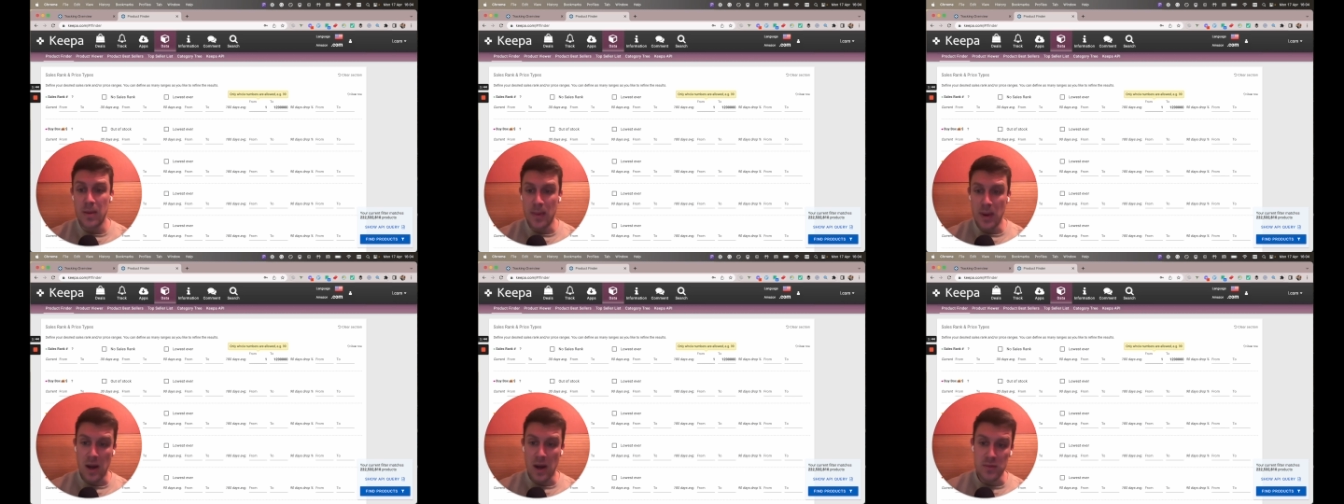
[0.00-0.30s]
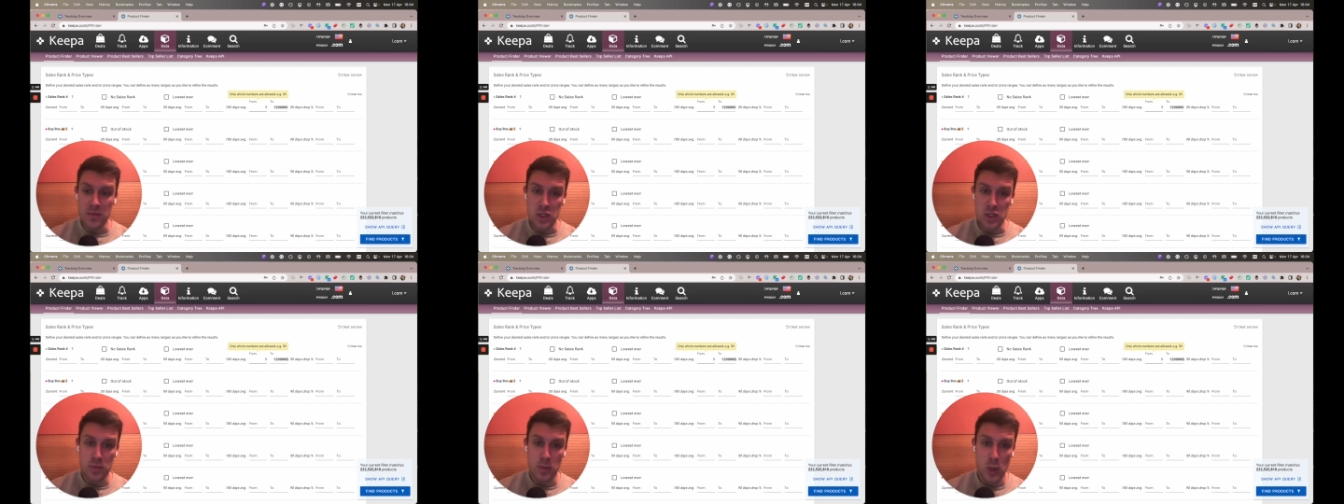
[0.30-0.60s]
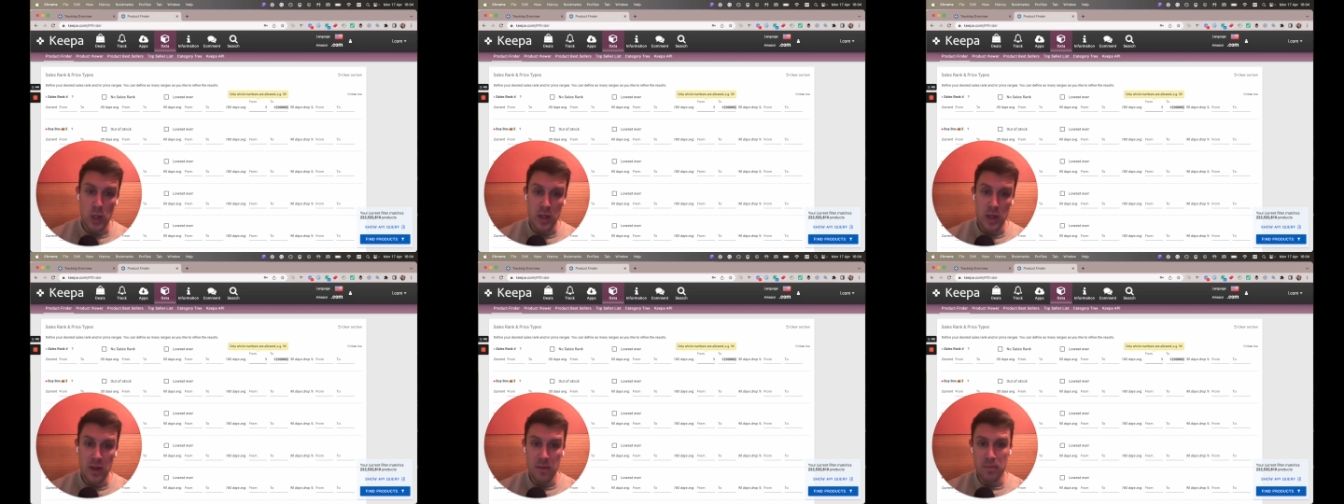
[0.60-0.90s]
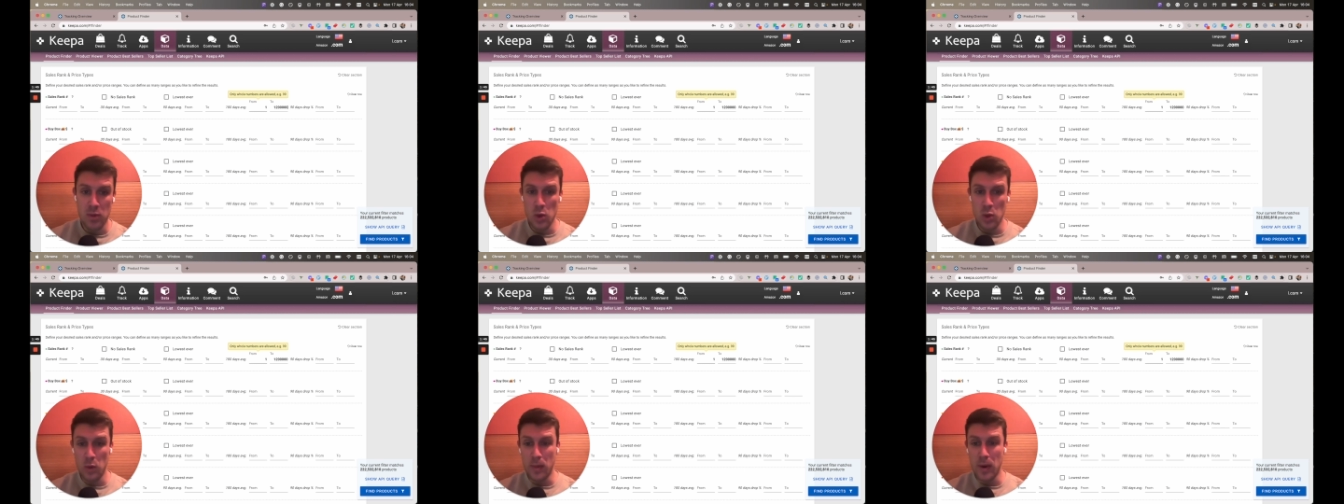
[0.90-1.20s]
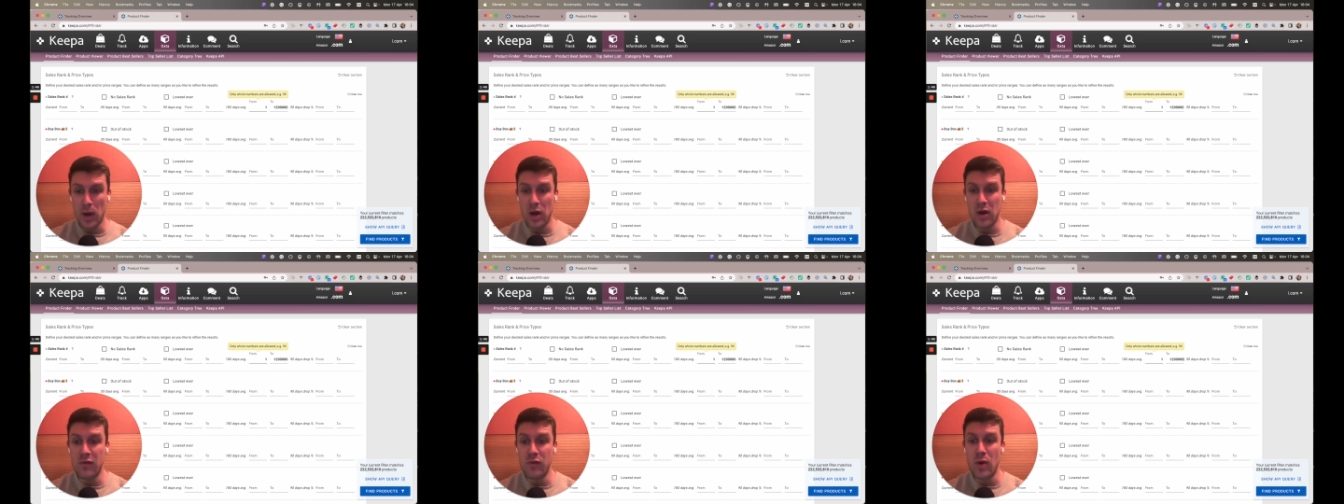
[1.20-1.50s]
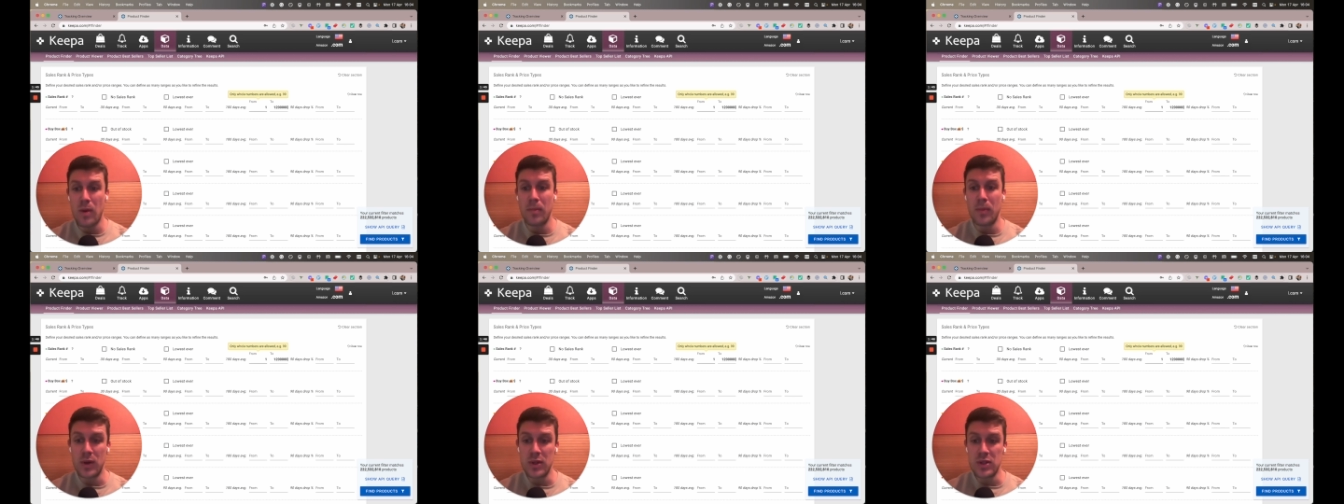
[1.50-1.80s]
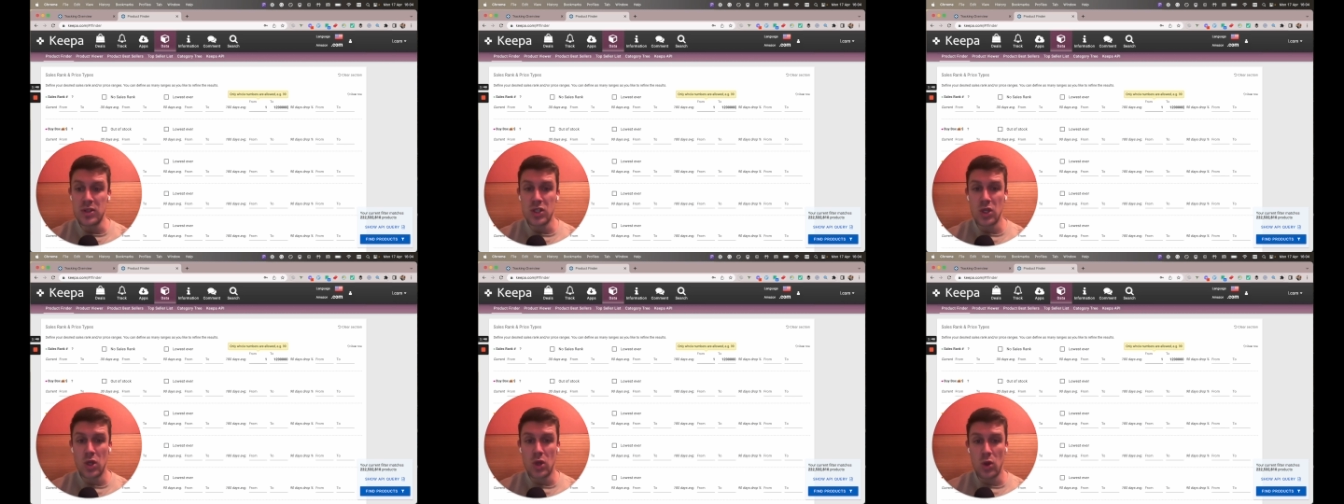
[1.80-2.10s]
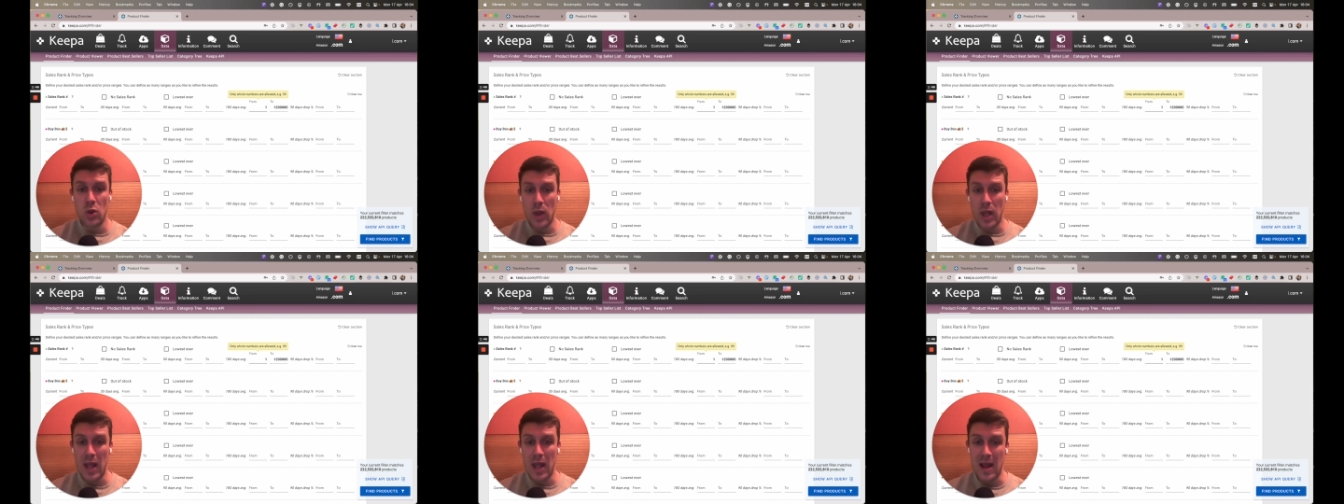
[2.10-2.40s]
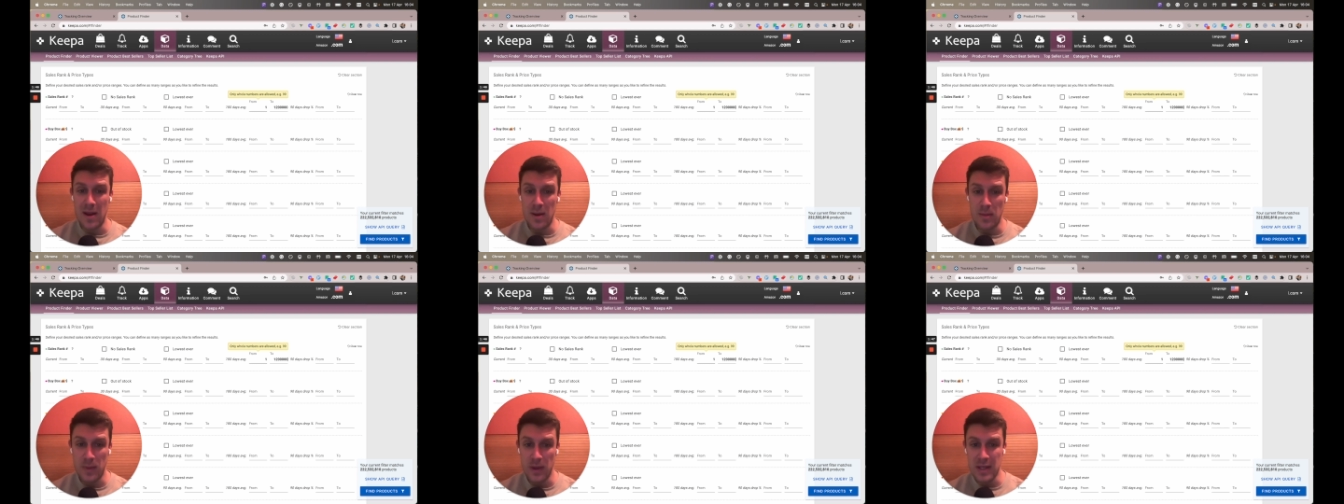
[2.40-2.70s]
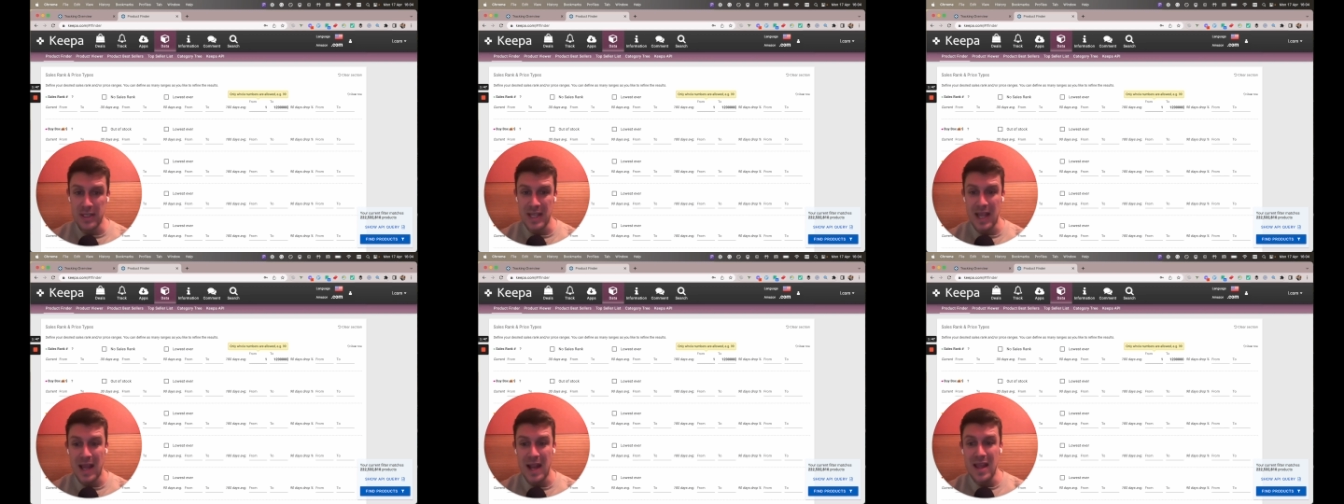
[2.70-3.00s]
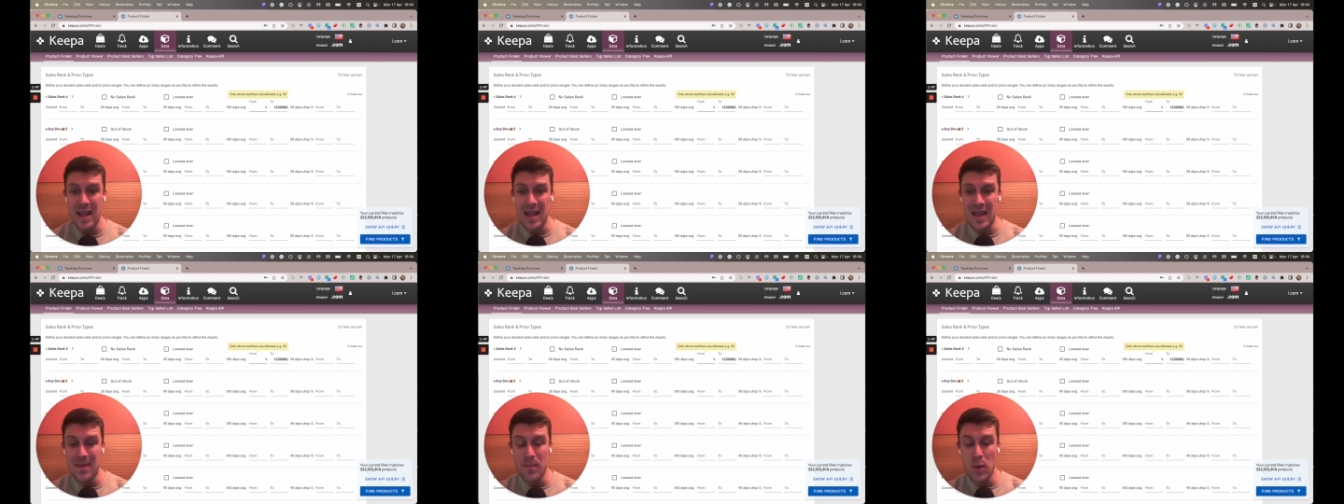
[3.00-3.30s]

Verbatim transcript: but I'm just putting the ballpark of 1.2 in because any